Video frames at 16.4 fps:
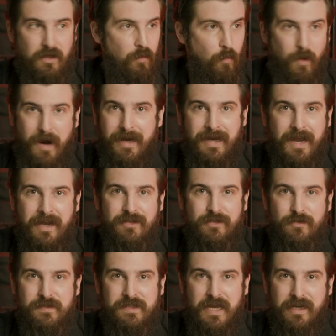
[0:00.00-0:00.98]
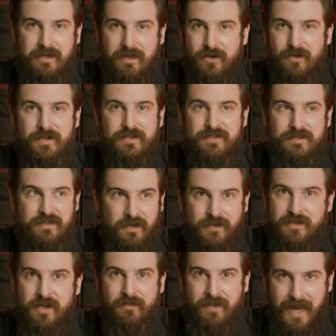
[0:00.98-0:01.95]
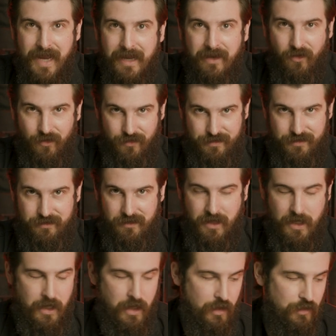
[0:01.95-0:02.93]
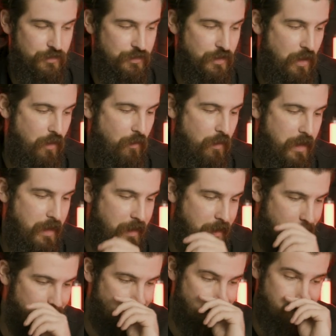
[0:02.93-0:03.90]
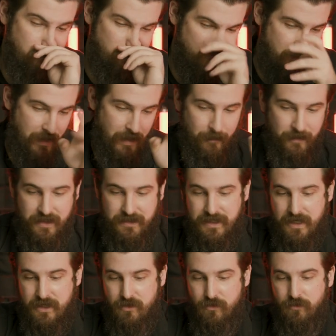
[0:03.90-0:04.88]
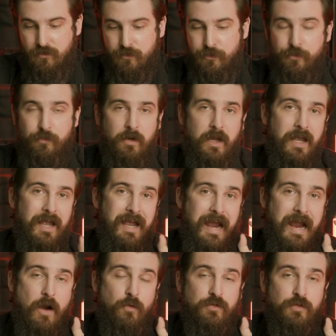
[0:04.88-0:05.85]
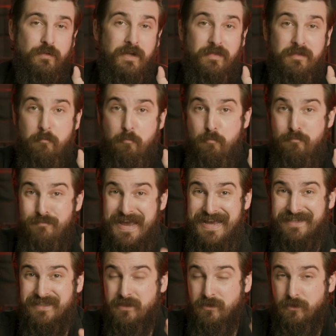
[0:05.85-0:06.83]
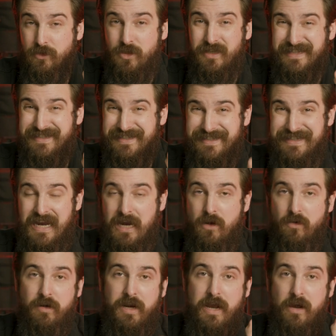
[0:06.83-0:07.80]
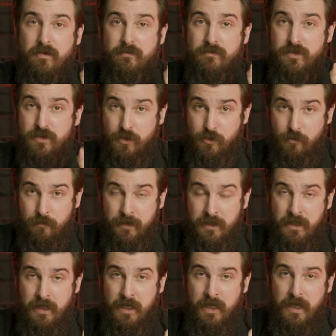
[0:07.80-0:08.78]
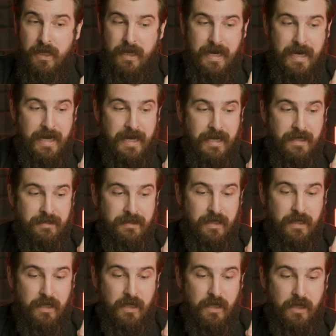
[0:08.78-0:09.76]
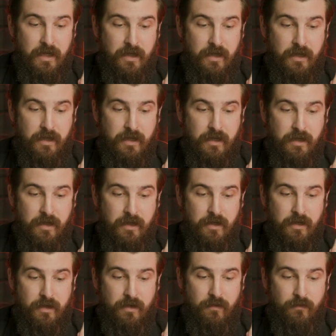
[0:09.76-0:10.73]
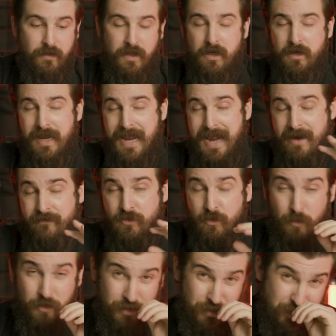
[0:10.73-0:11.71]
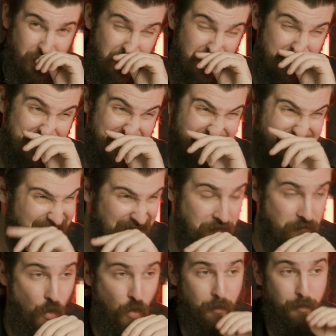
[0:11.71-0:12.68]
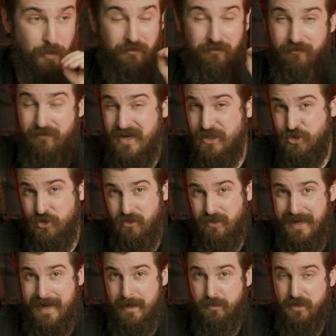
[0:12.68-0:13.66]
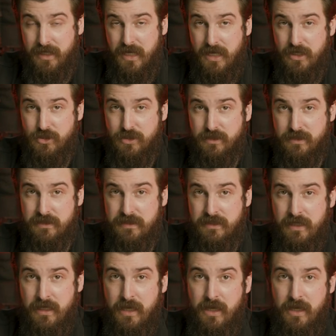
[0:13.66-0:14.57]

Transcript: Why not use that gear to stunt on the haters? So I'm going to take you through how to get the best look and sound out of Zoom. And then after, we're going to talk about more professional applications,